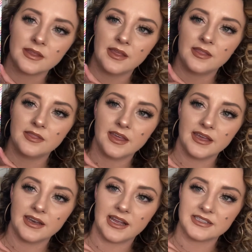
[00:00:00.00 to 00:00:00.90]

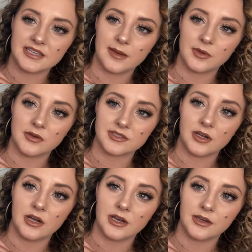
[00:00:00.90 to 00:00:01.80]
that as time goes
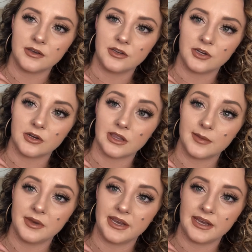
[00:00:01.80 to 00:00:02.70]
on, you're
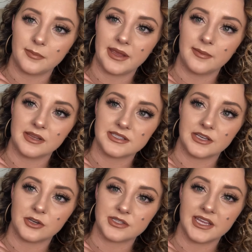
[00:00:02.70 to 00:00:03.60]
eliminating payments and
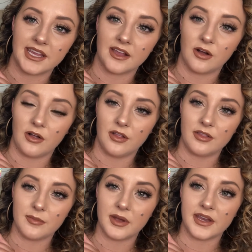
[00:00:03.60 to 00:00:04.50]
you're taking all
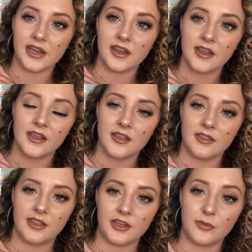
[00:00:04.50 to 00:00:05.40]
the money
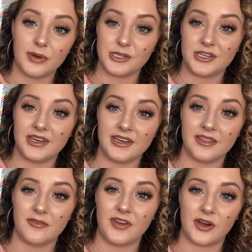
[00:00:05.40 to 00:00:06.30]
that you budgeted in the
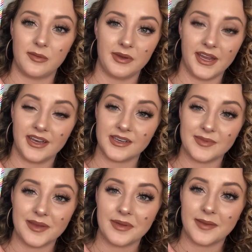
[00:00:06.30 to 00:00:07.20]
very beginning to
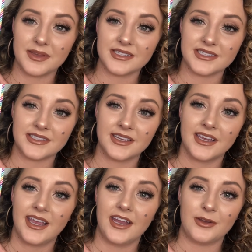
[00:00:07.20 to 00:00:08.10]
make payments
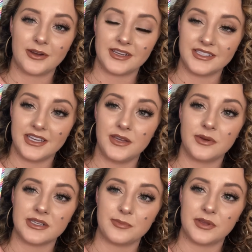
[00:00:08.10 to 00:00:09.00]
and you're
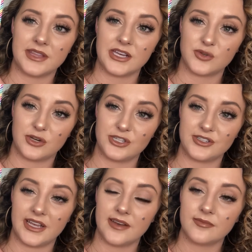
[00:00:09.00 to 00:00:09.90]
continuing to put that towards your
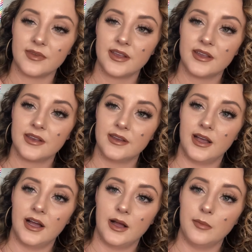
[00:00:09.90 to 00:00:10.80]
debt.
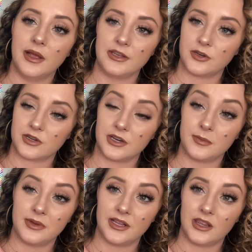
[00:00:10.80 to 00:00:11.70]
And you're gonna
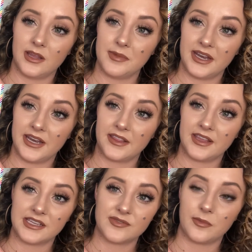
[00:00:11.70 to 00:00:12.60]
be eliminating
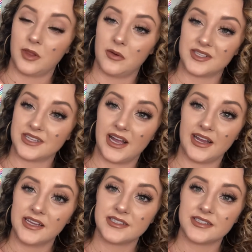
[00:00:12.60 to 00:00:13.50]
things from lowest to
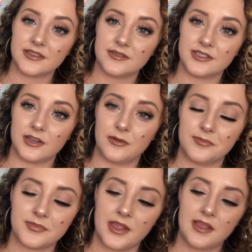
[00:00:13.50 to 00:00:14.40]
highest. So
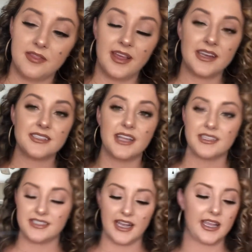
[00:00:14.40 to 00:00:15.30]
that is debt
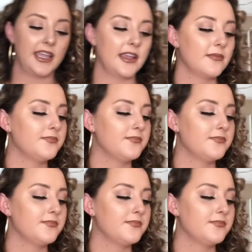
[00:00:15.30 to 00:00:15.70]
stacking.